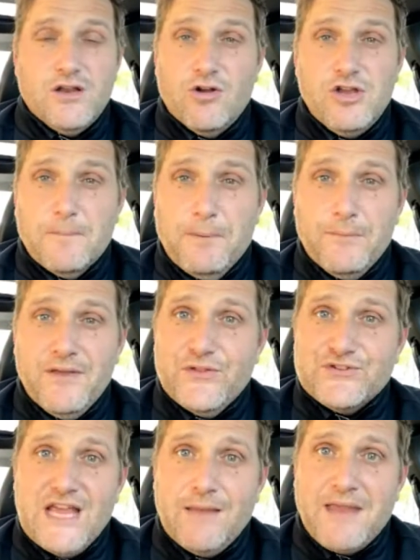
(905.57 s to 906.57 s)
You know, you put me in
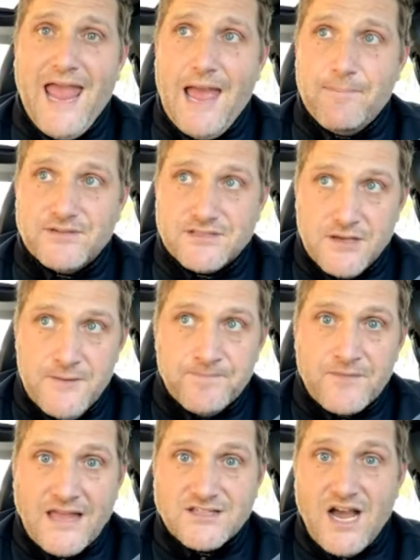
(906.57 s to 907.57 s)
the same camp
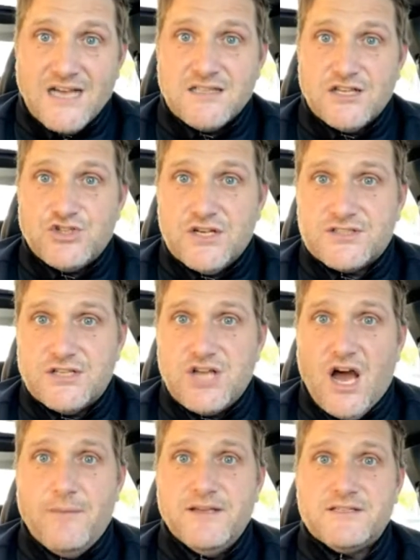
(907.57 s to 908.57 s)
as guys like Justin
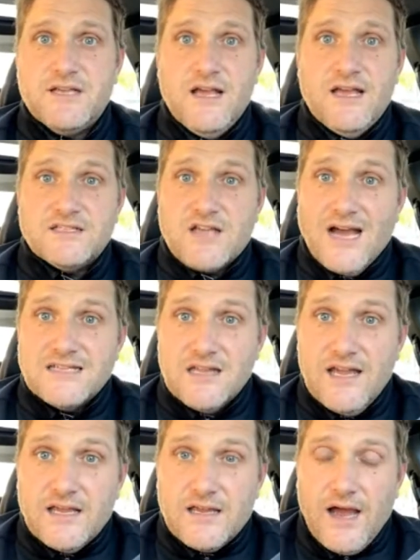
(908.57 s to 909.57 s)
Thomas, as guys
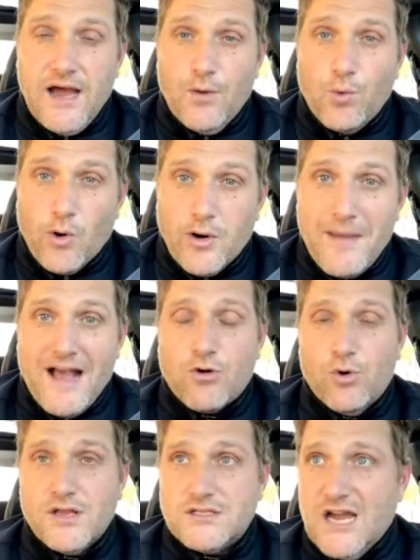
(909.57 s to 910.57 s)
like Rory
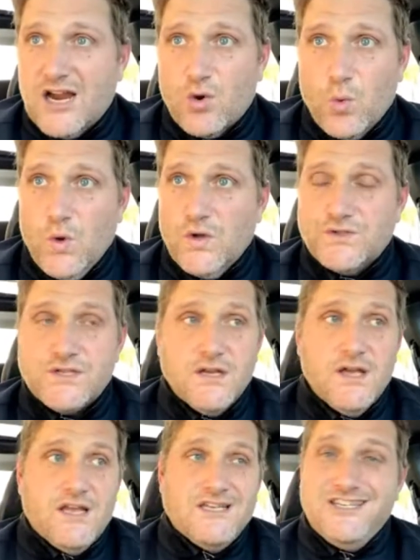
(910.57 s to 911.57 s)
McIlroy and Tiger Woods.
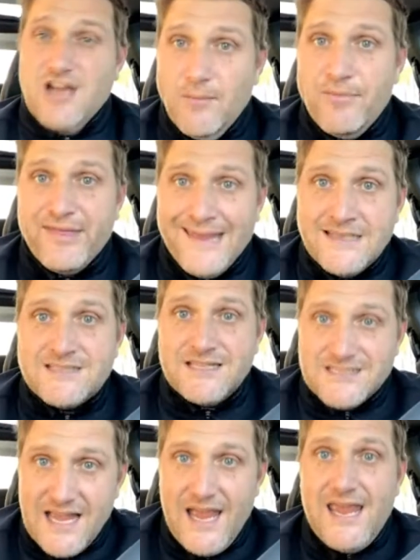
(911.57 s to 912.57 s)
Dumb things
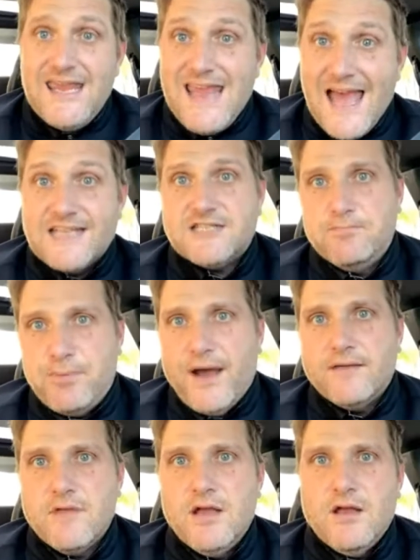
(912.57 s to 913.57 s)
to say, yes,
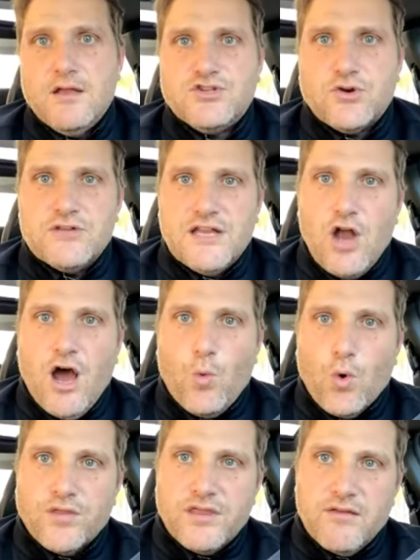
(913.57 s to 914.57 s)
but certainly
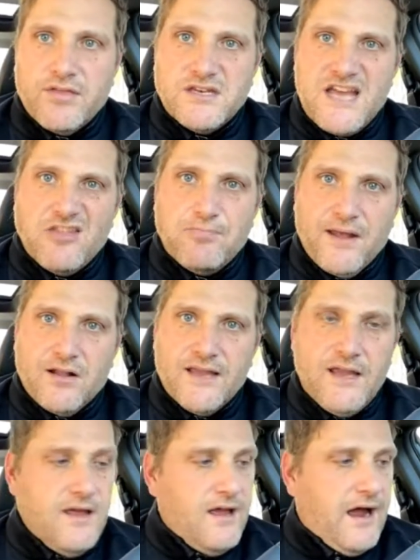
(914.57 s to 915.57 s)
not worthy of the death
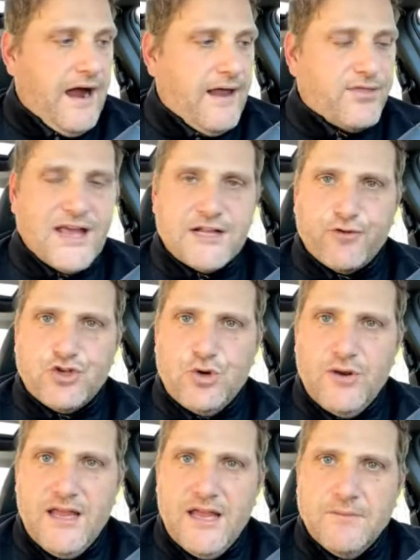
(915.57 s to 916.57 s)
penalty. Thanks for
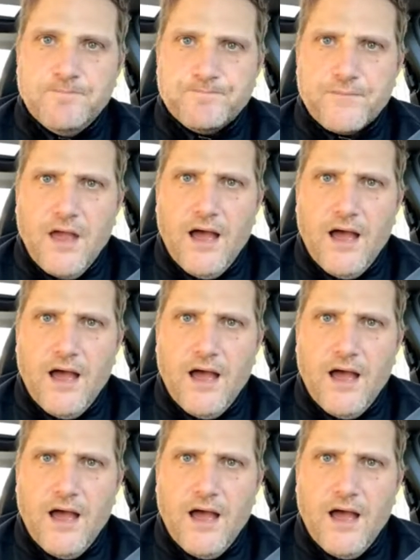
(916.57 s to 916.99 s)
tuning in.